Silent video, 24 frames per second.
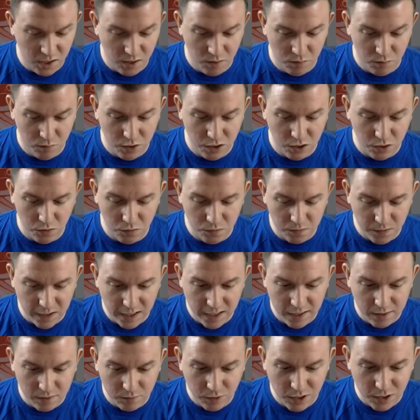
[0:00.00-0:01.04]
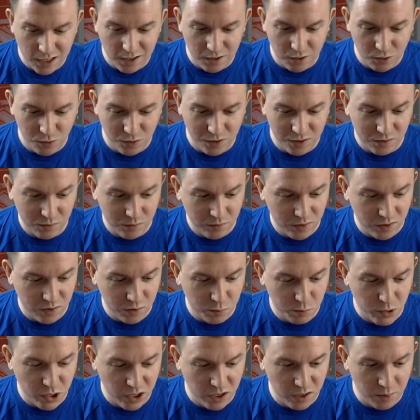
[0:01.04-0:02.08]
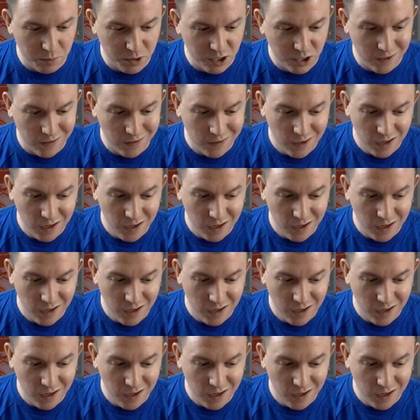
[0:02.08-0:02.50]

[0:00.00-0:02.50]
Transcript: We goofed that. We got to do this part up here.